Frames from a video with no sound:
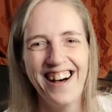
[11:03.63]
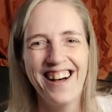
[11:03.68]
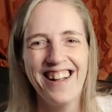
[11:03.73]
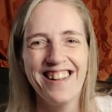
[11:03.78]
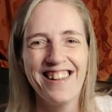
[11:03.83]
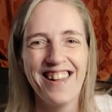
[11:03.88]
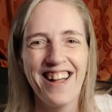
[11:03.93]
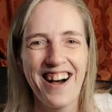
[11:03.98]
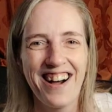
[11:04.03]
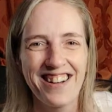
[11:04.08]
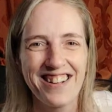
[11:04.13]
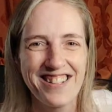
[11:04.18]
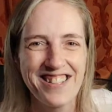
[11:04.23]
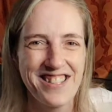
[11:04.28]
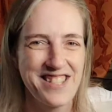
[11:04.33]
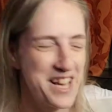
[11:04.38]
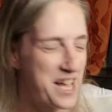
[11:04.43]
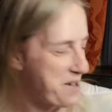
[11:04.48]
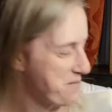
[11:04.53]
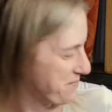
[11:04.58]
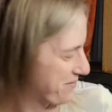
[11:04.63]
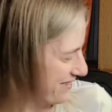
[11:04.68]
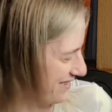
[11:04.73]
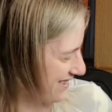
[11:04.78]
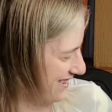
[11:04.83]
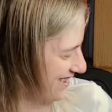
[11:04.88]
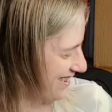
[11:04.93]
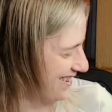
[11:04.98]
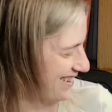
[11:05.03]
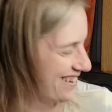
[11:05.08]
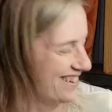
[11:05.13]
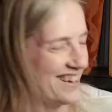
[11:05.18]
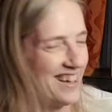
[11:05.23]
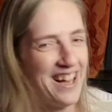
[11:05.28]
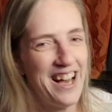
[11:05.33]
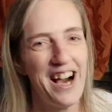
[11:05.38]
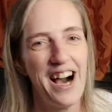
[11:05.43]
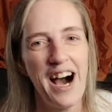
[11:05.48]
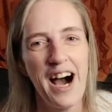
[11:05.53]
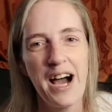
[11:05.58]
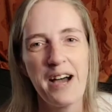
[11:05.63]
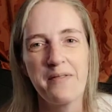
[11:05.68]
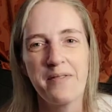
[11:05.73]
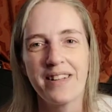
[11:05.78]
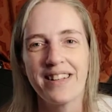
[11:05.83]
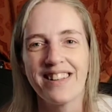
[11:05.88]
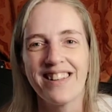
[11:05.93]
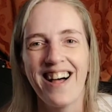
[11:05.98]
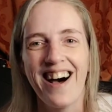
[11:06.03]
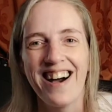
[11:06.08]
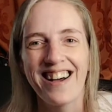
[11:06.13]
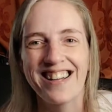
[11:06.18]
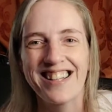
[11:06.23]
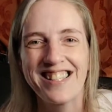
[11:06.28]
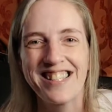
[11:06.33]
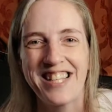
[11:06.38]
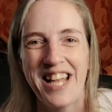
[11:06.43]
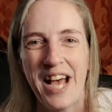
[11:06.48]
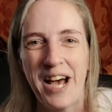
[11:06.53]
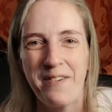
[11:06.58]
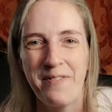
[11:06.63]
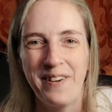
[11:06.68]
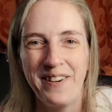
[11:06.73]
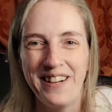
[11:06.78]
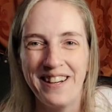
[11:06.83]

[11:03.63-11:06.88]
Lockstep. I'm in lockstep